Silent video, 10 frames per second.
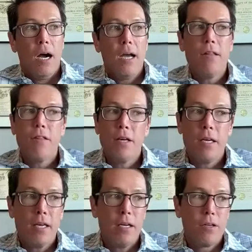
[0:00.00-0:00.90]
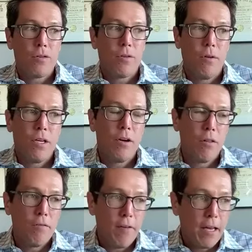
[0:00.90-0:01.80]
I think inter, you know,
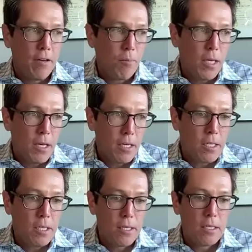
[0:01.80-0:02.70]
the Fed is meeting to,